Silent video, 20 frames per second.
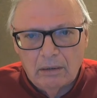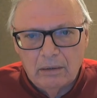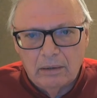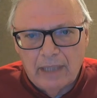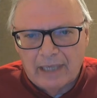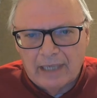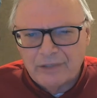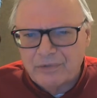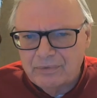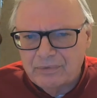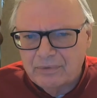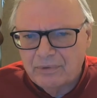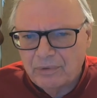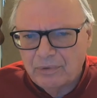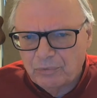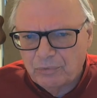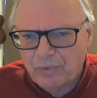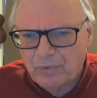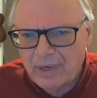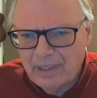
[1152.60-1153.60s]
That's
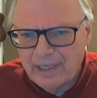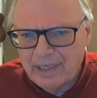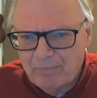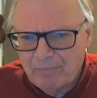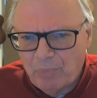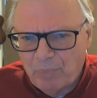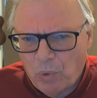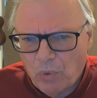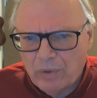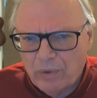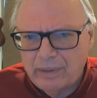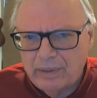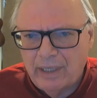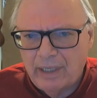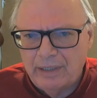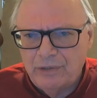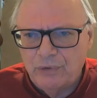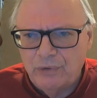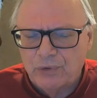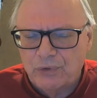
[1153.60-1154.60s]
really important,
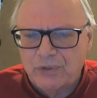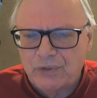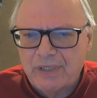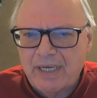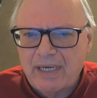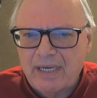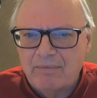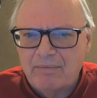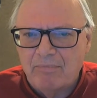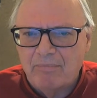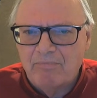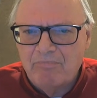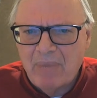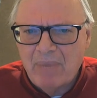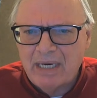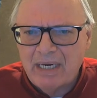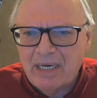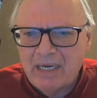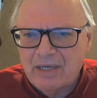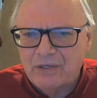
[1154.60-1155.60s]
and you'll see
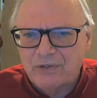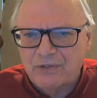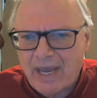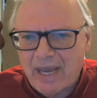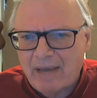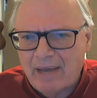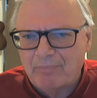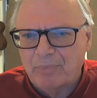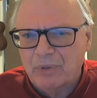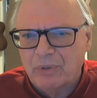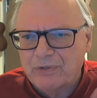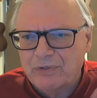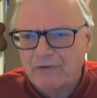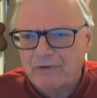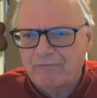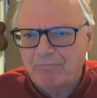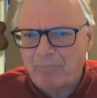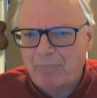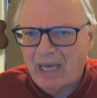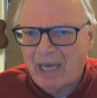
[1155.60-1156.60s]
many examples
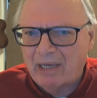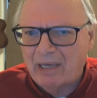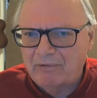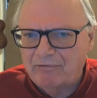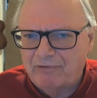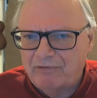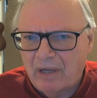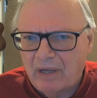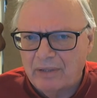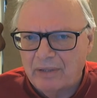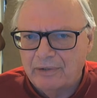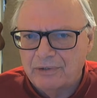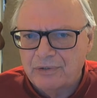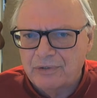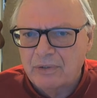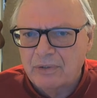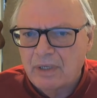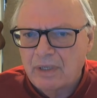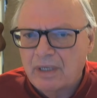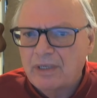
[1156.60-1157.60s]
of bad fathers.